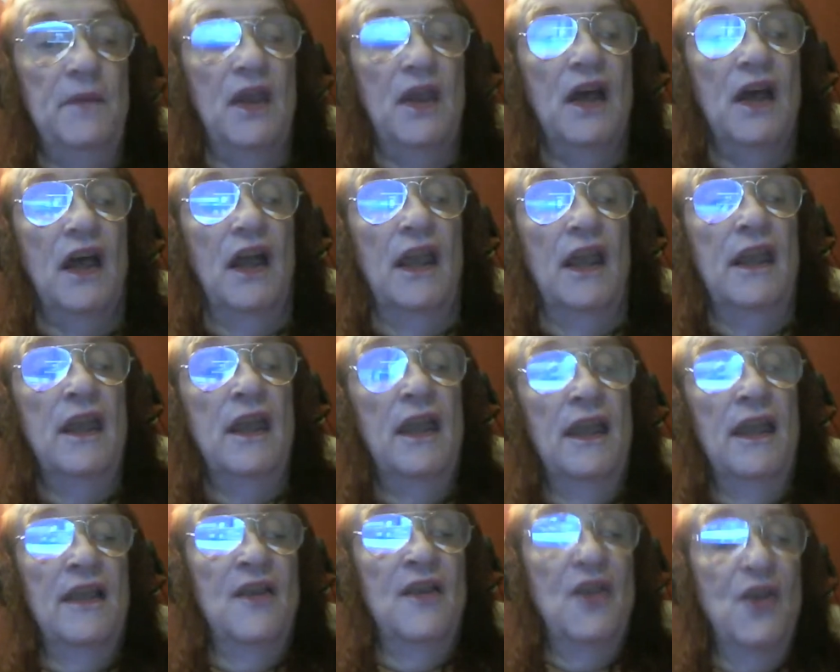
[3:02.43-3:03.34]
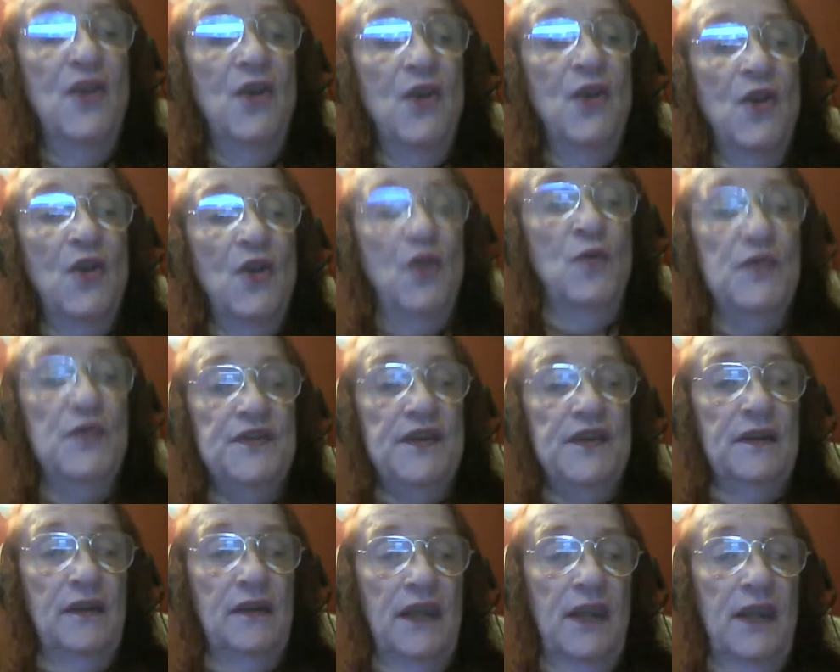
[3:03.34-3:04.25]
guy. He
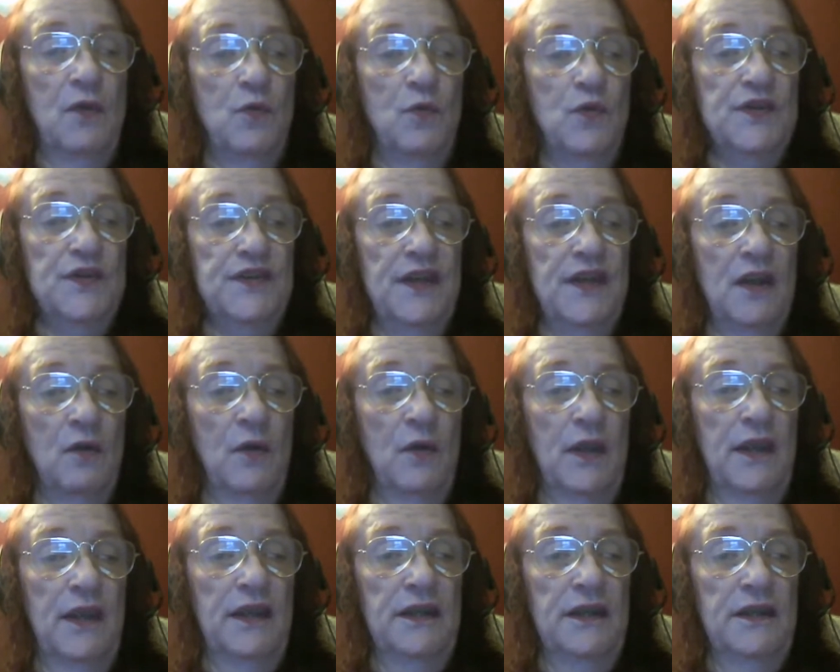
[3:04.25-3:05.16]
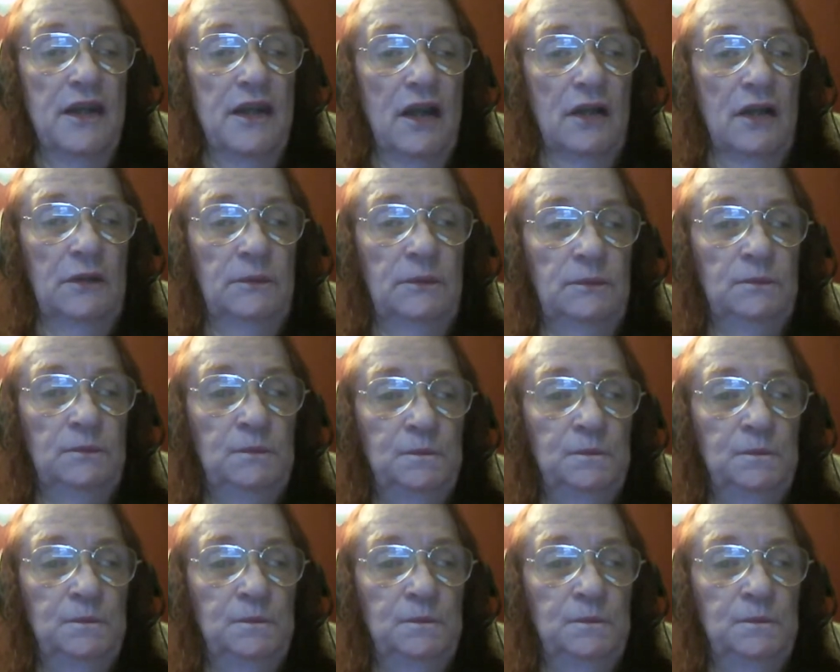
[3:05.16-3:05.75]
was now a